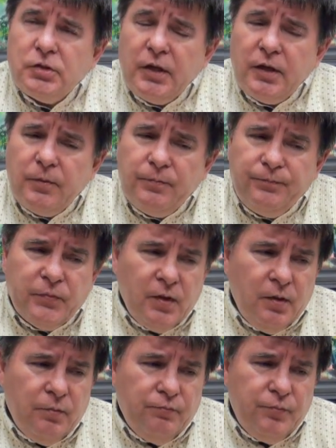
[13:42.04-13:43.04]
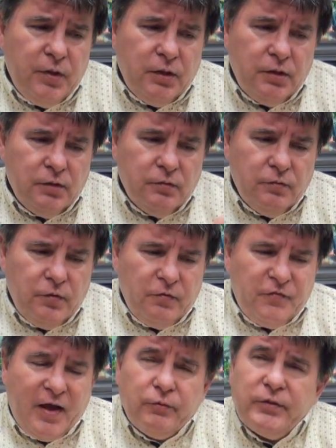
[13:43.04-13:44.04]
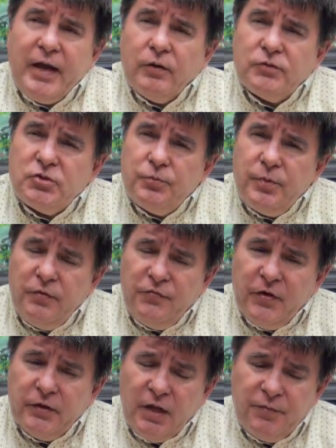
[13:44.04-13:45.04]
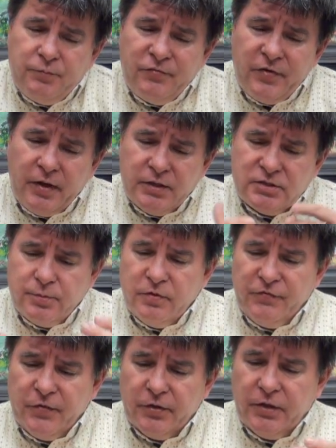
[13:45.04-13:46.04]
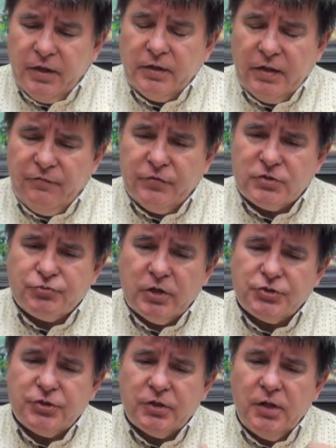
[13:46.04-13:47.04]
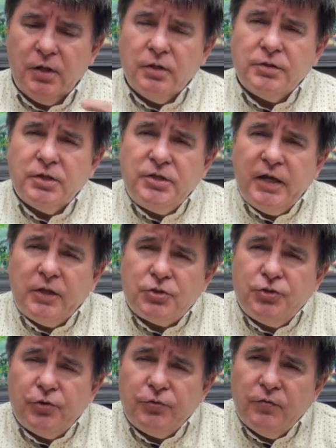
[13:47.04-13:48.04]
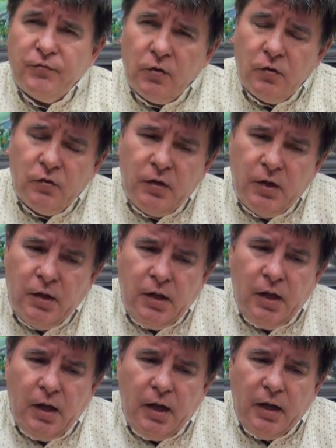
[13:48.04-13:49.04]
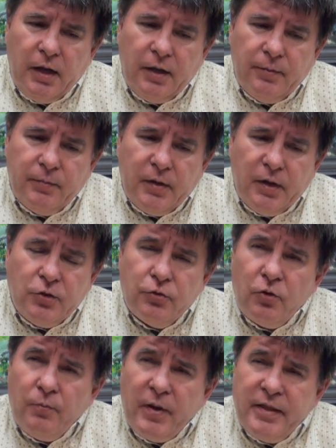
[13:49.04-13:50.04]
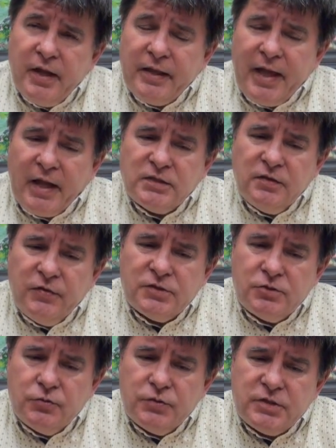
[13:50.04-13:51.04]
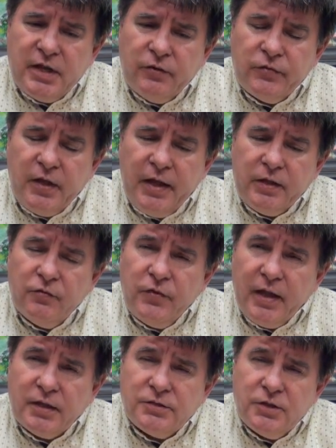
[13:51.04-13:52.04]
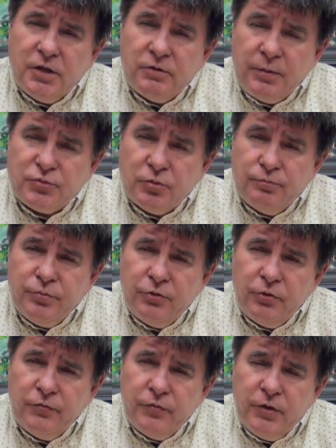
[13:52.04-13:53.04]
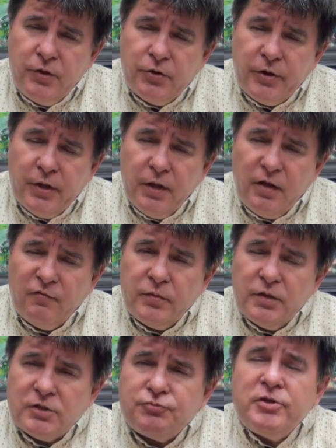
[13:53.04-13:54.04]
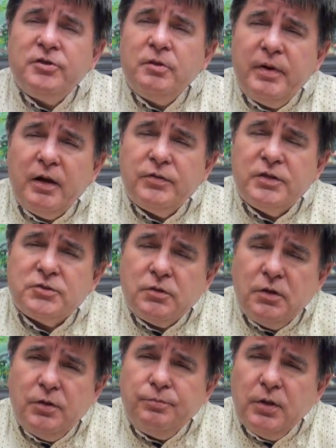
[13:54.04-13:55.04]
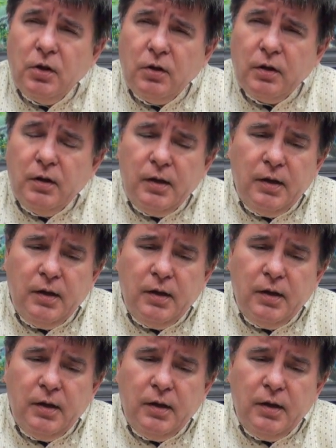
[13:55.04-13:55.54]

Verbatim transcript: um, been found out to be fund, providing some of the funding and infrastructure. Tatiana Chornovol, um, a Euromaidan activist who is now the head of the Anti-Corruption Bureau in the Ukrainian government, has written about this on her blog